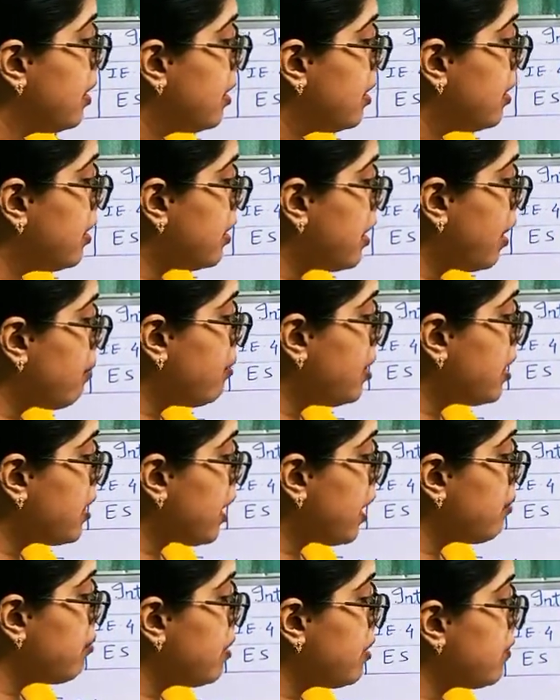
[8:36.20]
enable
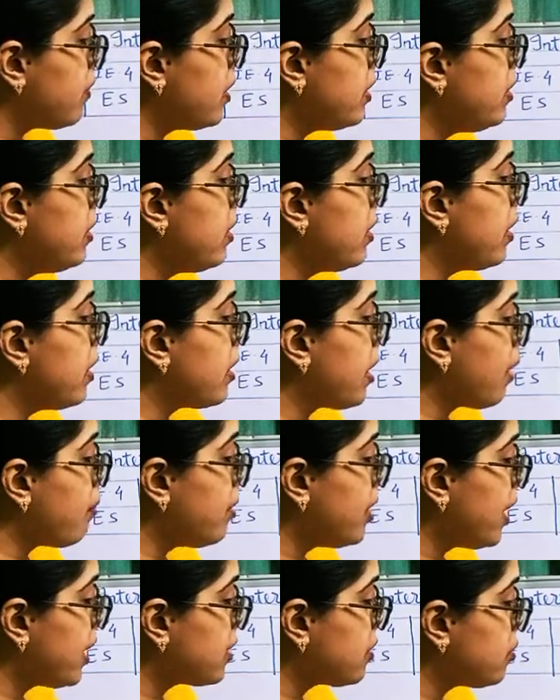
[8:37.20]
timer 1,
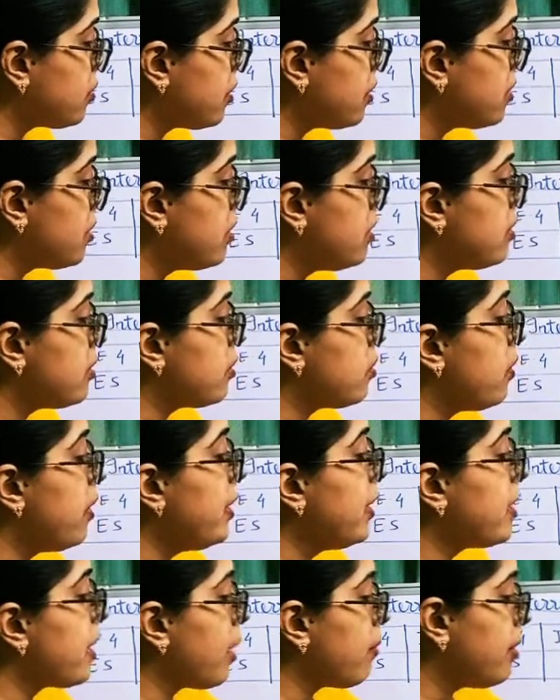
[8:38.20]
enable external 0
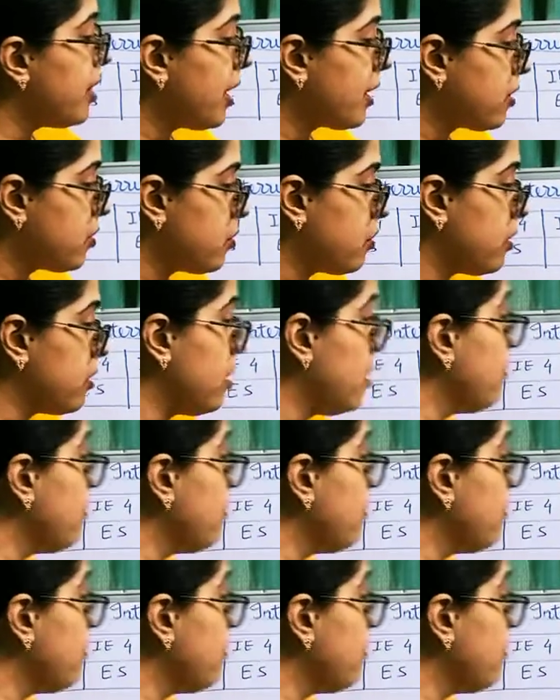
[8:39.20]
and enable external